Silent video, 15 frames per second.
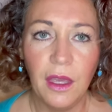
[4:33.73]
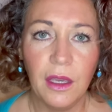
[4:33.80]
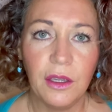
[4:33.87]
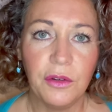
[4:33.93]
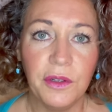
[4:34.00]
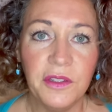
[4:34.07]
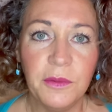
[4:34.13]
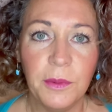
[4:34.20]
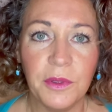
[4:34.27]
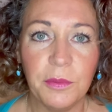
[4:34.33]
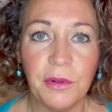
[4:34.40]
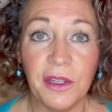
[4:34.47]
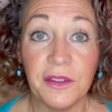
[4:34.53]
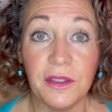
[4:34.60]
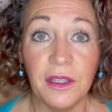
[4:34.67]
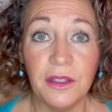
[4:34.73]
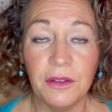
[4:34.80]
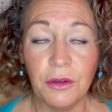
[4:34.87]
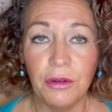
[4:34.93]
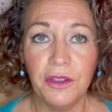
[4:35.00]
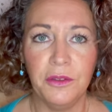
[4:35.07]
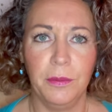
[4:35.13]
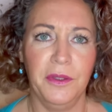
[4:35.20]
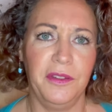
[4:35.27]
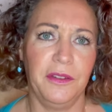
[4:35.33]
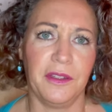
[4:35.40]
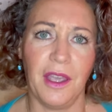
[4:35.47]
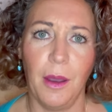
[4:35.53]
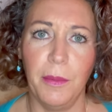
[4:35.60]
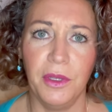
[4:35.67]
Christmas present. Christmas is
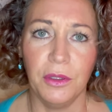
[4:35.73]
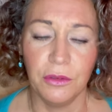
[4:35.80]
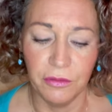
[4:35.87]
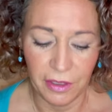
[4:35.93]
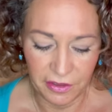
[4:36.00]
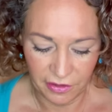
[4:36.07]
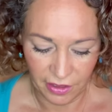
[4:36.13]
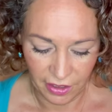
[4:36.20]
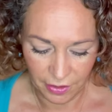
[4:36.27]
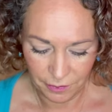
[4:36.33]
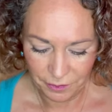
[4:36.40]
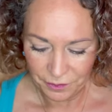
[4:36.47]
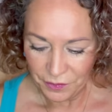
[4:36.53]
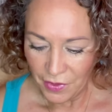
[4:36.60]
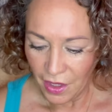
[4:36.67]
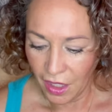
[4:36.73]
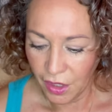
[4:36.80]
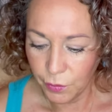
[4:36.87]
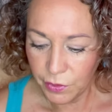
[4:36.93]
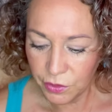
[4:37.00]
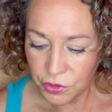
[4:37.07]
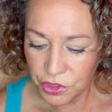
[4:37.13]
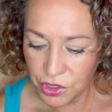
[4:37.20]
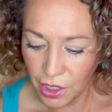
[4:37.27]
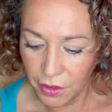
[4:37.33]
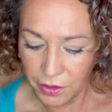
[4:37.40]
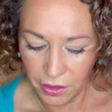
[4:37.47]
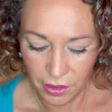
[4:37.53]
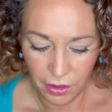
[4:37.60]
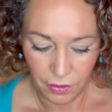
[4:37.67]
coming already. And I will show
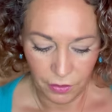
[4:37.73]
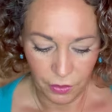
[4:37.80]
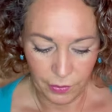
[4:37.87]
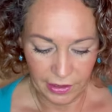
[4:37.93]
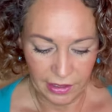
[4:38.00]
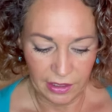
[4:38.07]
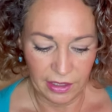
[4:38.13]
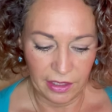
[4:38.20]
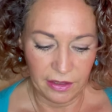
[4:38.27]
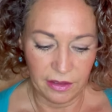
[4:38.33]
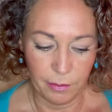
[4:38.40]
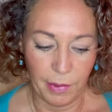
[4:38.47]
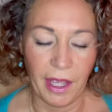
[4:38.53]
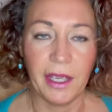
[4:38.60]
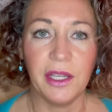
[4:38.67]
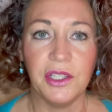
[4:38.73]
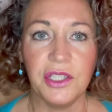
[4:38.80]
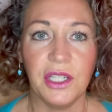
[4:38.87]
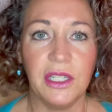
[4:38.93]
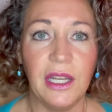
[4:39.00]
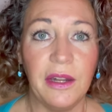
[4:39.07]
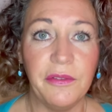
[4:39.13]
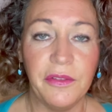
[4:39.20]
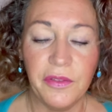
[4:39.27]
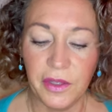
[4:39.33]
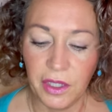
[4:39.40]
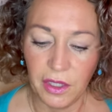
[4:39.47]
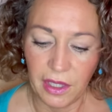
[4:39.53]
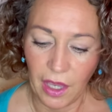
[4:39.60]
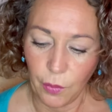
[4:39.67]
you quickly the packaging and everything
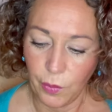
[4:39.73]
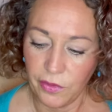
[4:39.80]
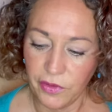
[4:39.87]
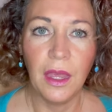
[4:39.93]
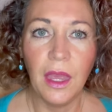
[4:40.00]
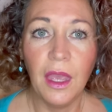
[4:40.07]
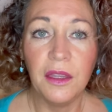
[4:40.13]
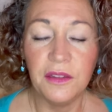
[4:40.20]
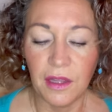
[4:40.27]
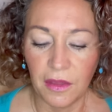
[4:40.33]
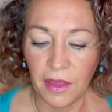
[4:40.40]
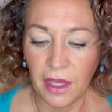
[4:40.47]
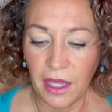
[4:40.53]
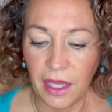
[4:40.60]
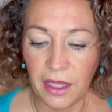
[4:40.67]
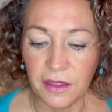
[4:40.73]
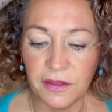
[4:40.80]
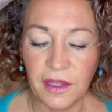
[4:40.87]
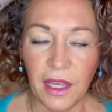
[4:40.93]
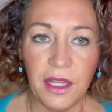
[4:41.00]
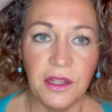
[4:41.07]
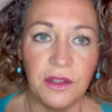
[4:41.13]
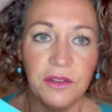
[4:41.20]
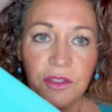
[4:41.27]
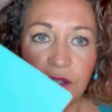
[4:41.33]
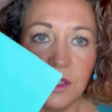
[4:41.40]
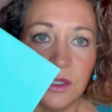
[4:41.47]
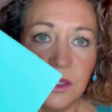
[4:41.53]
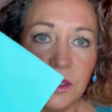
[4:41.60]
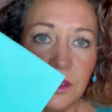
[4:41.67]
you get with it. So they send
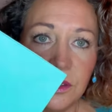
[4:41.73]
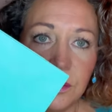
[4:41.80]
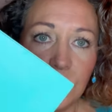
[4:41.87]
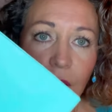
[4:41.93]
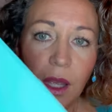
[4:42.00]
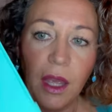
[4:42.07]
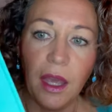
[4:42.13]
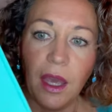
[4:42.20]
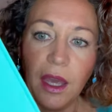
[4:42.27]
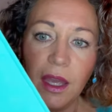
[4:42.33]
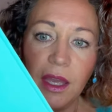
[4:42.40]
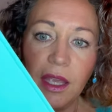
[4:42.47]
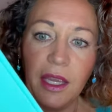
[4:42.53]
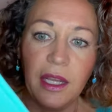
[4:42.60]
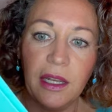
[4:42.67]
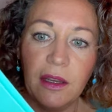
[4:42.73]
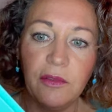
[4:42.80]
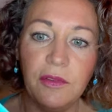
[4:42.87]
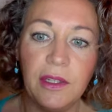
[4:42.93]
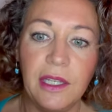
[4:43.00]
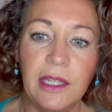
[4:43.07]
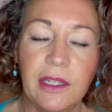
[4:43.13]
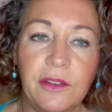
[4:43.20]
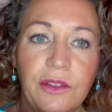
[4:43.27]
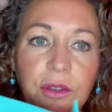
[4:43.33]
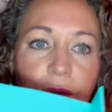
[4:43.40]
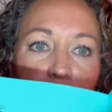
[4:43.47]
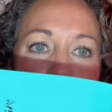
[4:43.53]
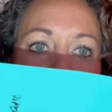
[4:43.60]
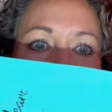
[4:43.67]
you a lovely
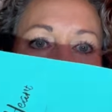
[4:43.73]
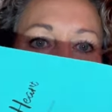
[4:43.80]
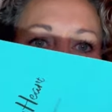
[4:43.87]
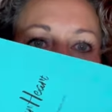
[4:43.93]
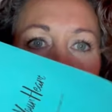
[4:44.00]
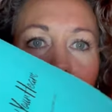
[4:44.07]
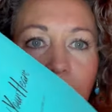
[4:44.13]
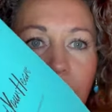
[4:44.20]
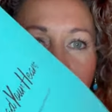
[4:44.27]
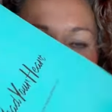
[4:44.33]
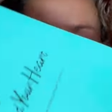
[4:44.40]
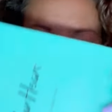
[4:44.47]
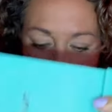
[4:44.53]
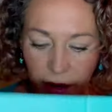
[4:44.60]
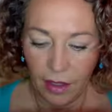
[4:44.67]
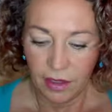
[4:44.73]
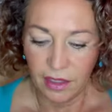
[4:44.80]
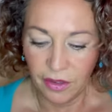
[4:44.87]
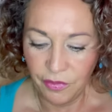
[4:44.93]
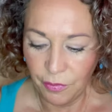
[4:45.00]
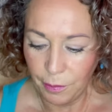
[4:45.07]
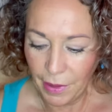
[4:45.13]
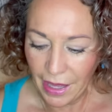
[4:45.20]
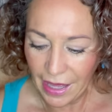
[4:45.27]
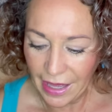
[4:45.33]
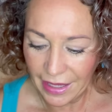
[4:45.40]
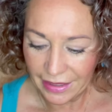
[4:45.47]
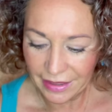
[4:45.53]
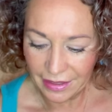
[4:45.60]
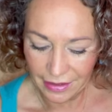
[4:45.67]
little gift bag,